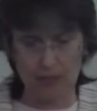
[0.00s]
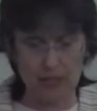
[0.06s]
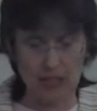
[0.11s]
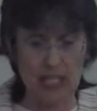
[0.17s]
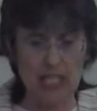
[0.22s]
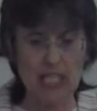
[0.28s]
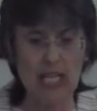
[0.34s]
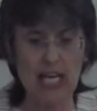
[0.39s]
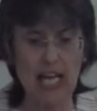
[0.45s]
of
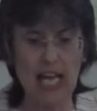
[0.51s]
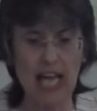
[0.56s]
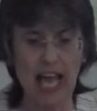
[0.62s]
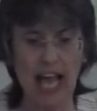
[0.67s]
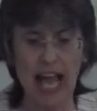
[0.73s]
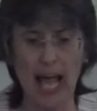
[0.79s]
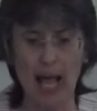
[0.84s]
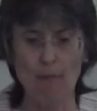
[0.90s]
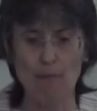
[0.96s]
the
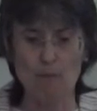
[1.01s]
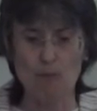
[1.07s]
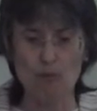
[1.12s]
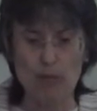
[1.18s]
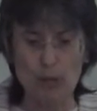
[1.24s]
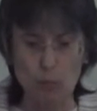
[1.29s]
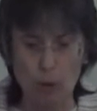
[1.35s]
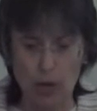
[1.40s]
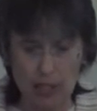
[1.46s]

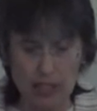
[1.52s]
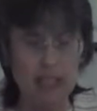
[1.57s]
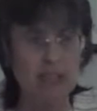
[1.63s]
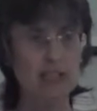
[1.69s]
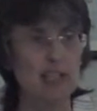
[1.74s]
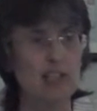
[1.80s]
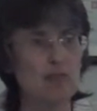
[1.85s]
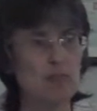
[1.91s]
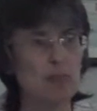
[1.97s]

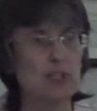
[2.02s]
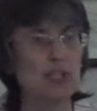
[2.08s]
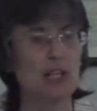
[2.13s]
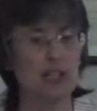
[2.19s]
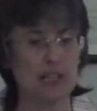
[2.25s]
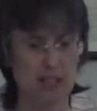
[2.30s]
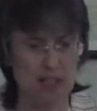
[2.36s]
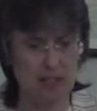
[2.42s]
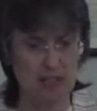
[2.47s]
reworking that's been
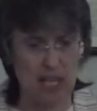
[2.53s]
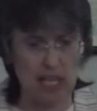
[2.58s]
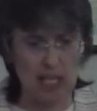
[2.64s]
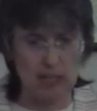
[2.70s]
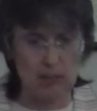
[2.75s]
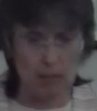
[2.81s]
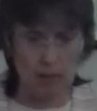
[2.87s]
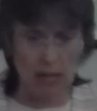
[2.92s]
done in this case